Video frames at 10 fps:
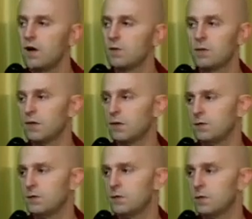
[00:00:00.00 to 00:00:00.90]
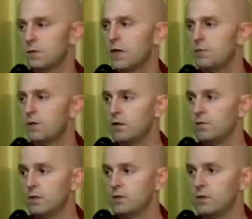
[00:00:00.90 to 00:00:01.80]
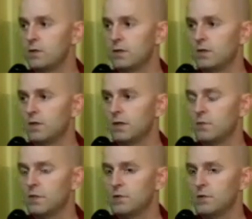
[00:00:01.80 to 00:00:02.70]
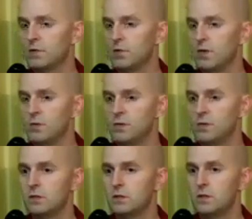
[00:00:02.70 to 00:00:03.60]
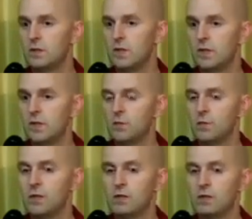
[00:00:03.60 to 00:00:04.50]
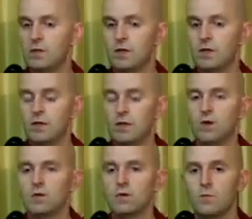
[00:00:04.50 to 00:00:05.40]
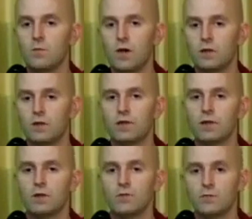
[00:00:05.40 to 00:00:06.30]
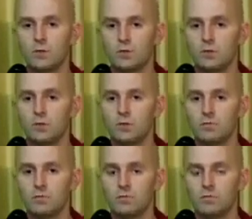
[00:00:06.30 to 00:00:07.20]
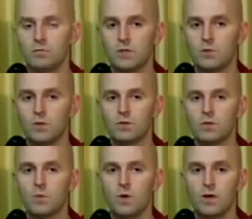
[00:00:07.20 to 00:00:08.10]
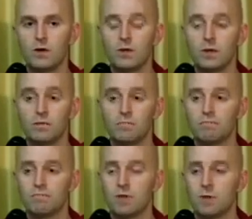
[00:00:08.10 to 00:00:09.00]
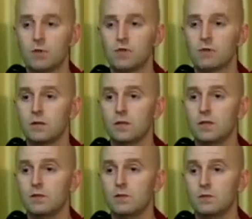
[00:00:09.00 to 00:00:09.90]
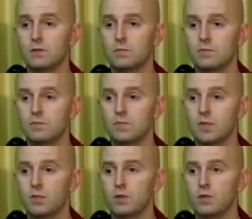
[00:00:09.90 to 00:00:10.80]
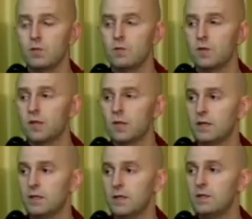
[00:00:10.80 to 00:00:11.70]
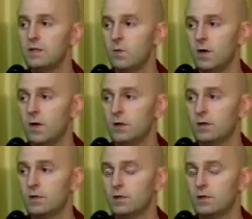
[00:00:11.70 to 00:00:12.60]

not because they have confidence in the enlightenment of the Supreme Buddha, but because they want some way to get their food. They want some way to get a place to live. They want some easy way